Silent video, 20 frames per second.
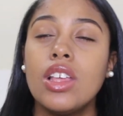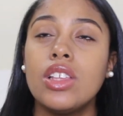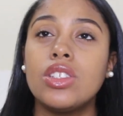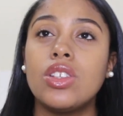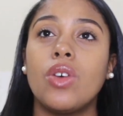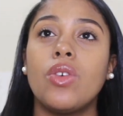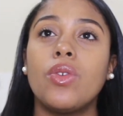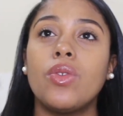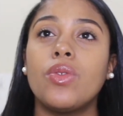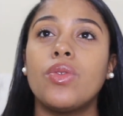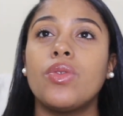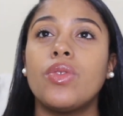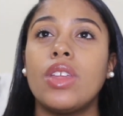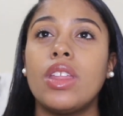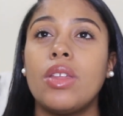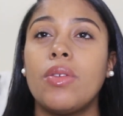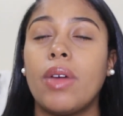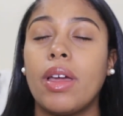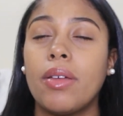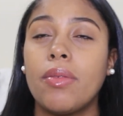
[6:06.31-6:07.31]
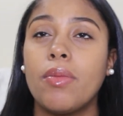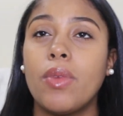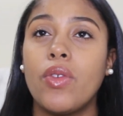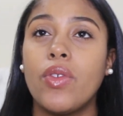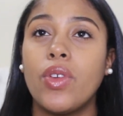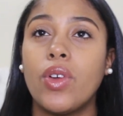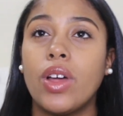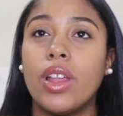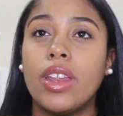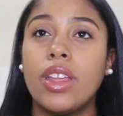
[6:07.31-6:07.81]
So anyway,
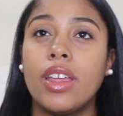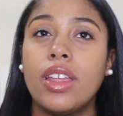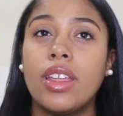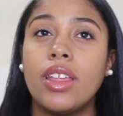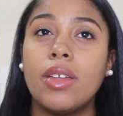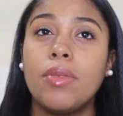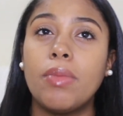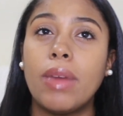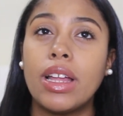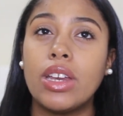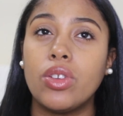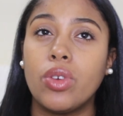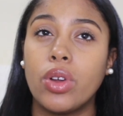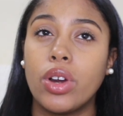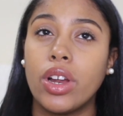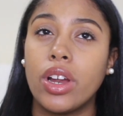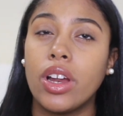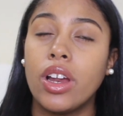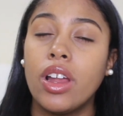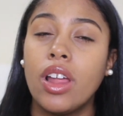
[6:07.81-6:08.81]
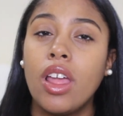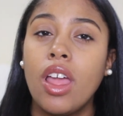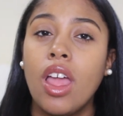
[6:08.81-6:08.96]
moving on, my daughter,